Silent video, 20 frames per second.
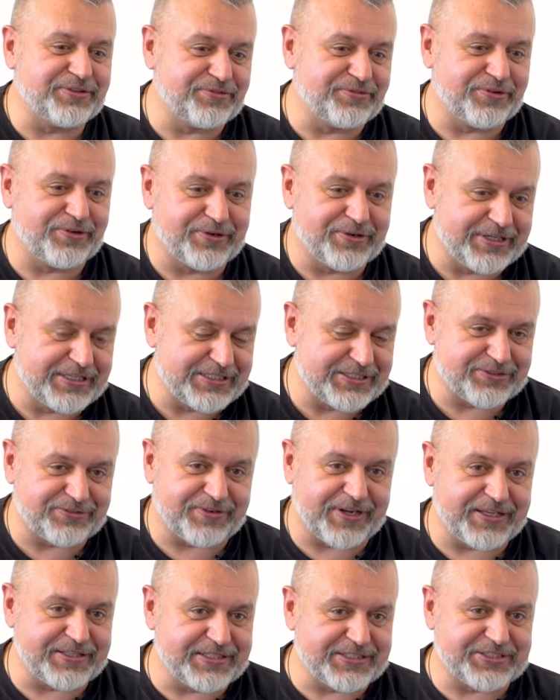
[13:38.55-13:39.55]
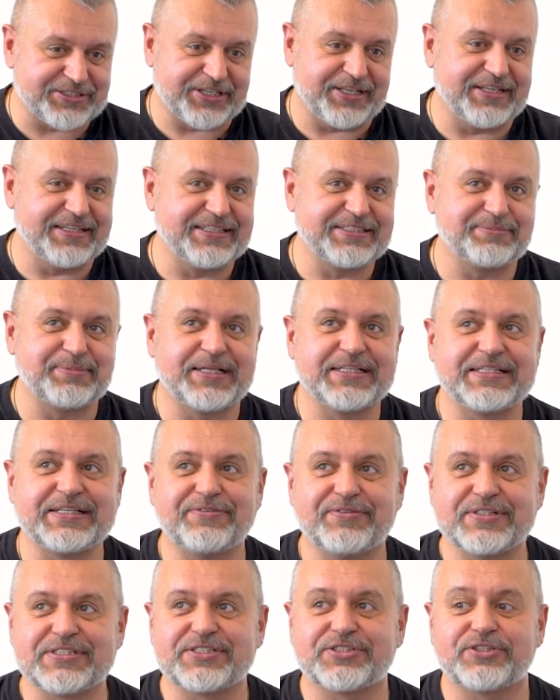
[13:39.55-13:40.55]
the war. He survived the shelling, but
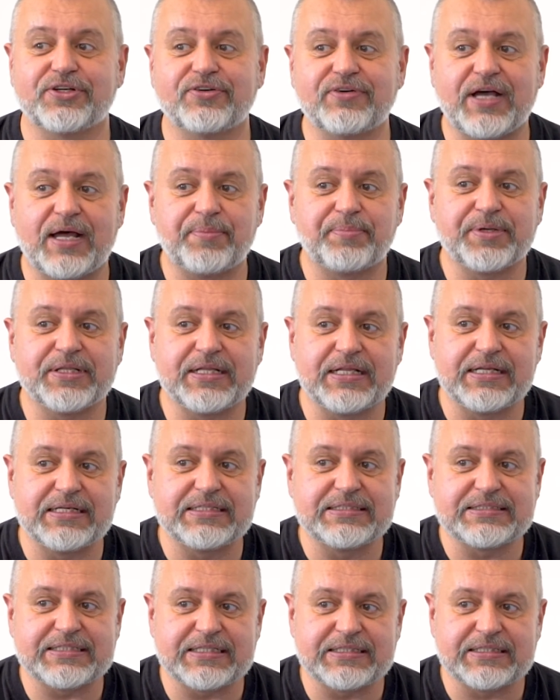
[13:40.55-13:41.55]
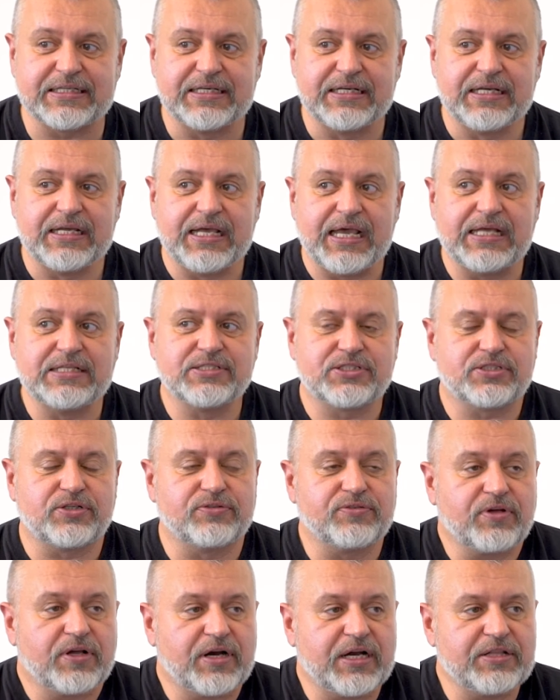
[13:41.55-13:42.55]
he was so happy, and I said, and
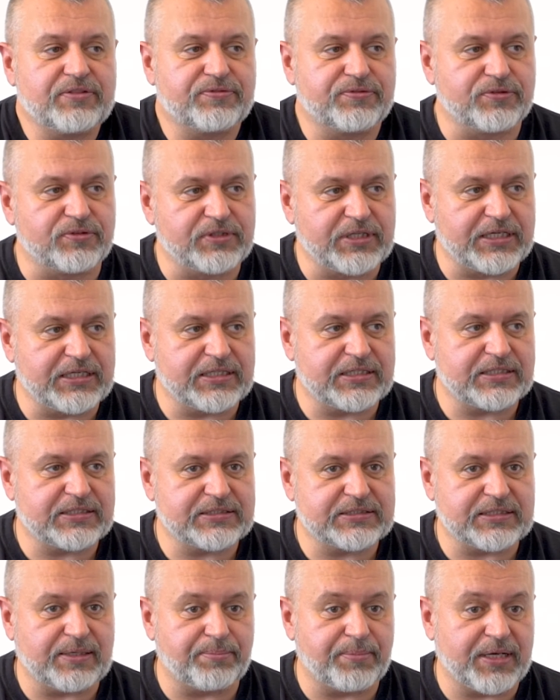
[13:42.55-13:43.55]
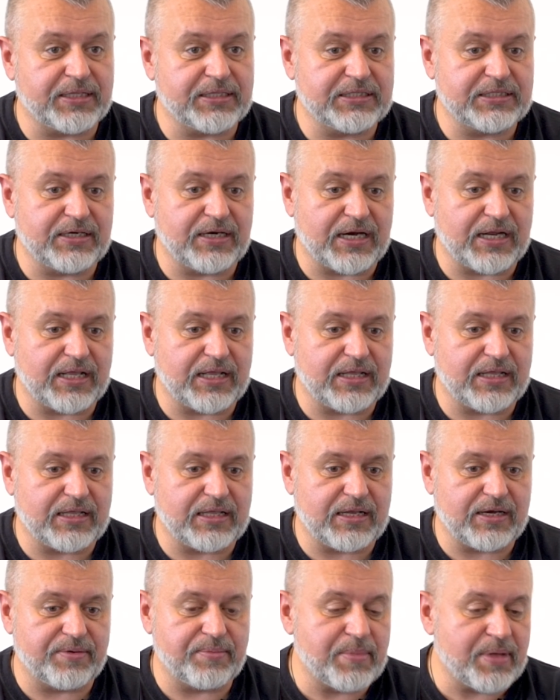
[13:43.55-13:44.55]
so grateful. Like somebody like
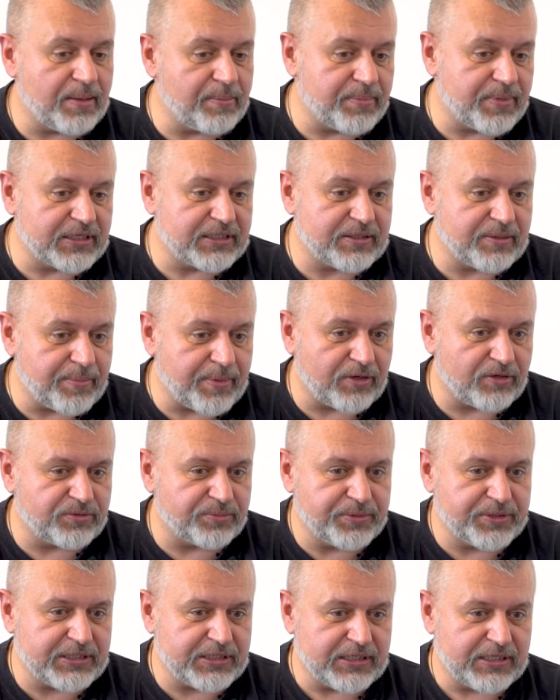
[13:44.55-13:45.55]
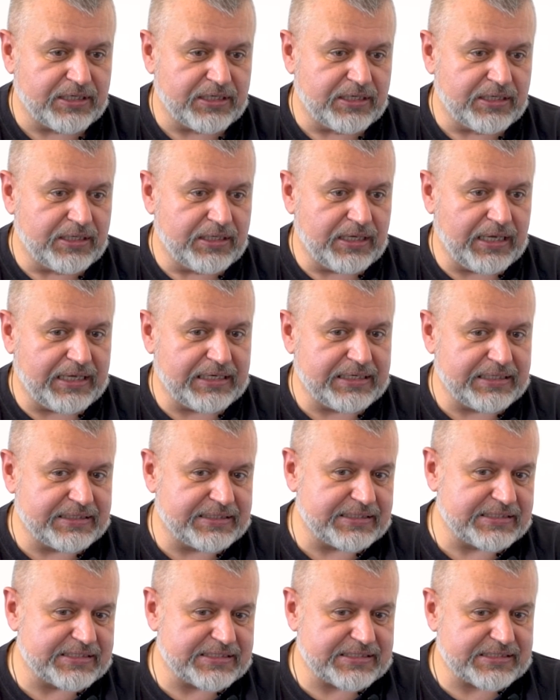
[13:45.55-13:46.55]
remembered about me, and
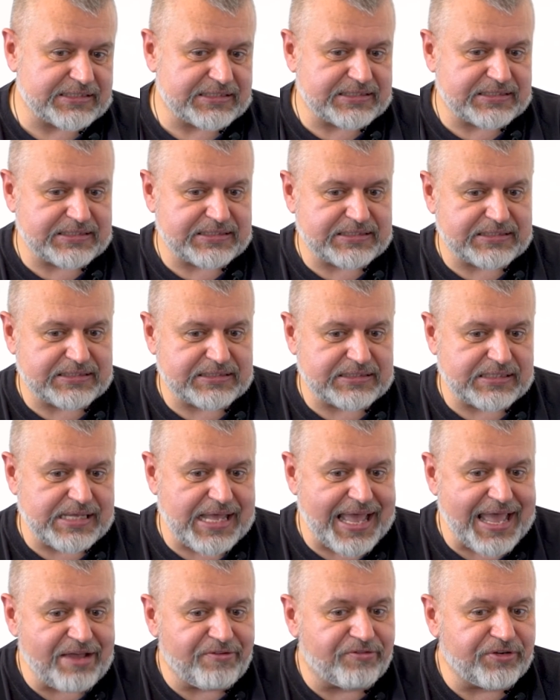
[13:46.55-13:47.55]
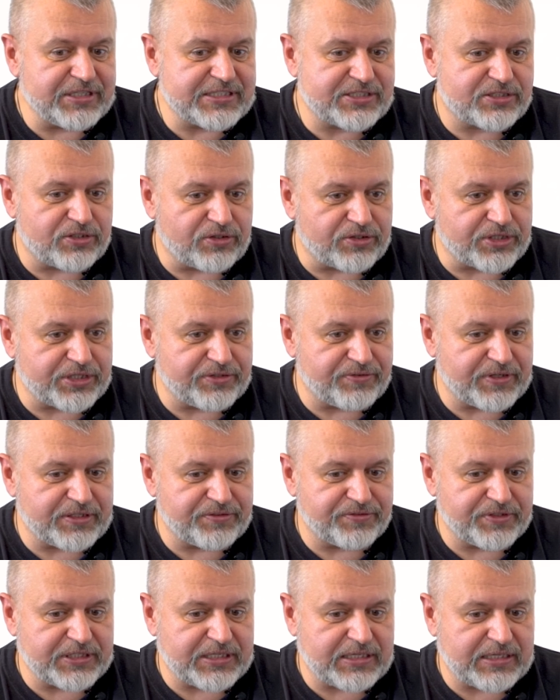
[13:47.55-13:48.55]
it is every story
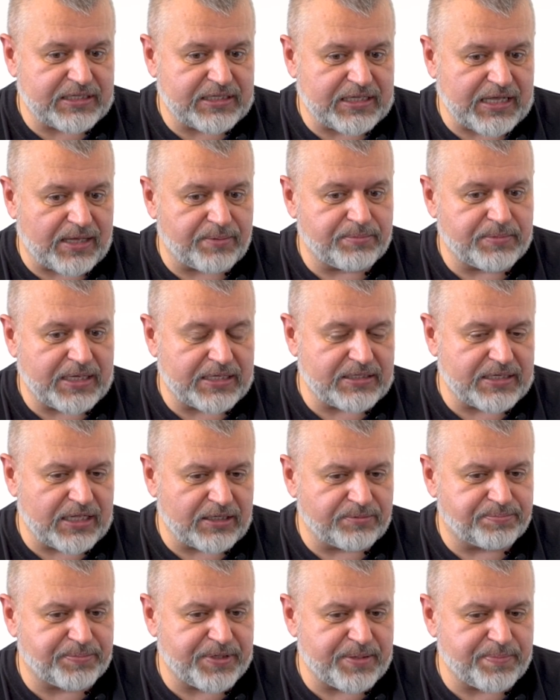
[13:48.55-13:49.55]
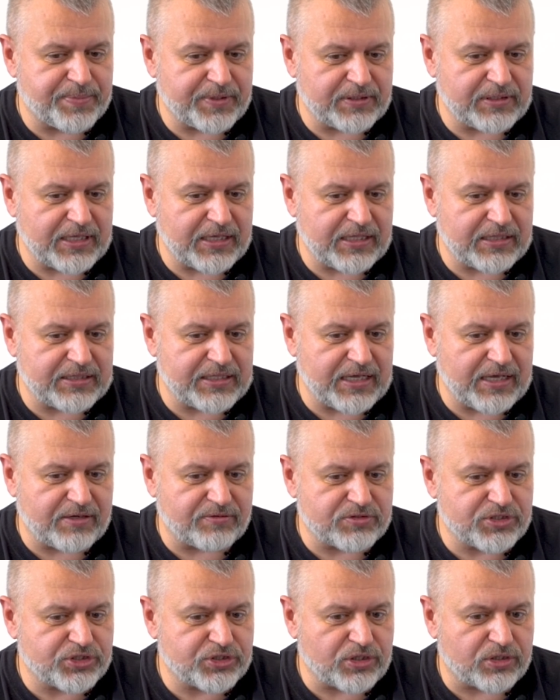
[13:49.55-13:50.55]
when we come and help people. Like they
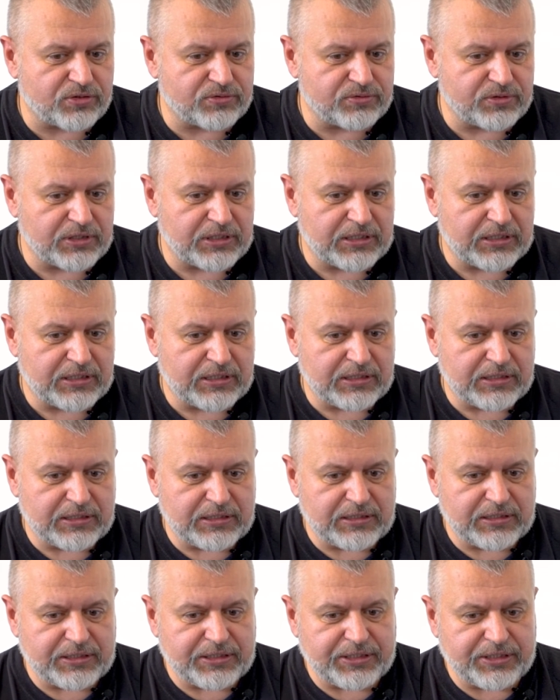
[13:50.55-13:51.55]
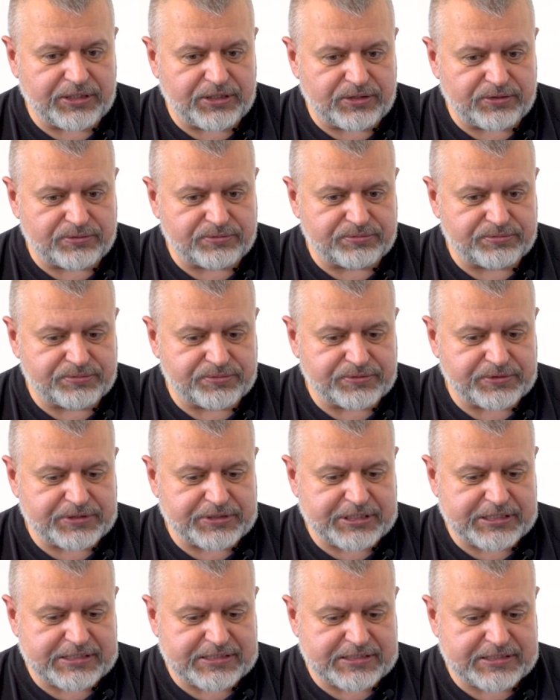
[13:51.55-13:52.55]
are so,
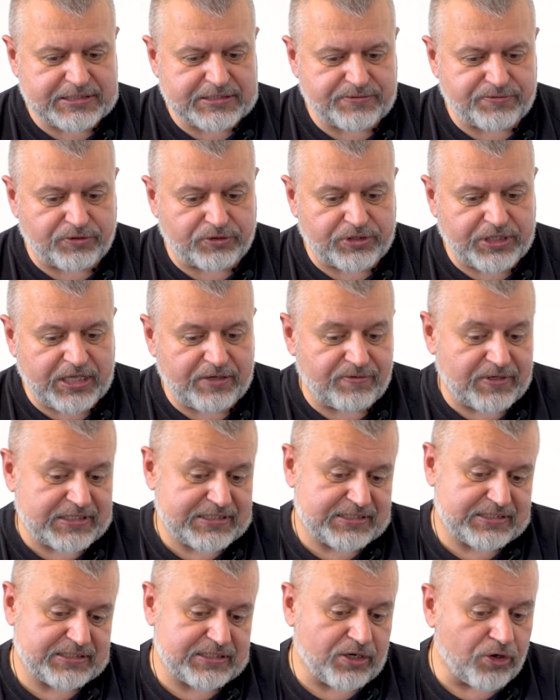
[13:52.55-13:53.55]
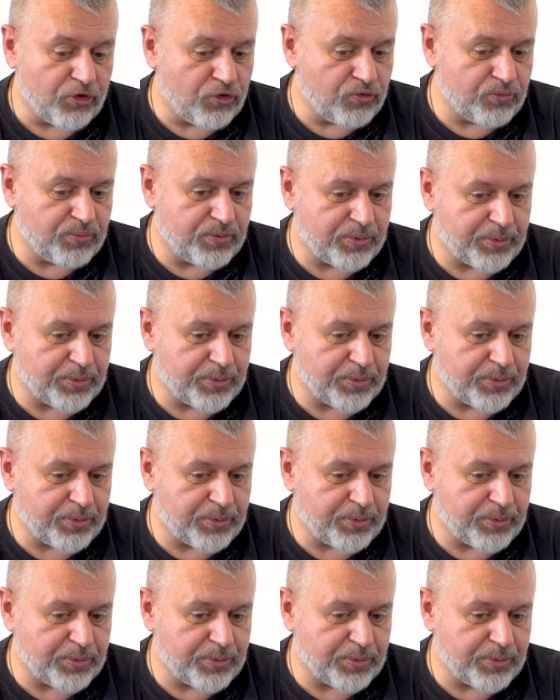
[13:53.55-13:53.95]
this would give us hope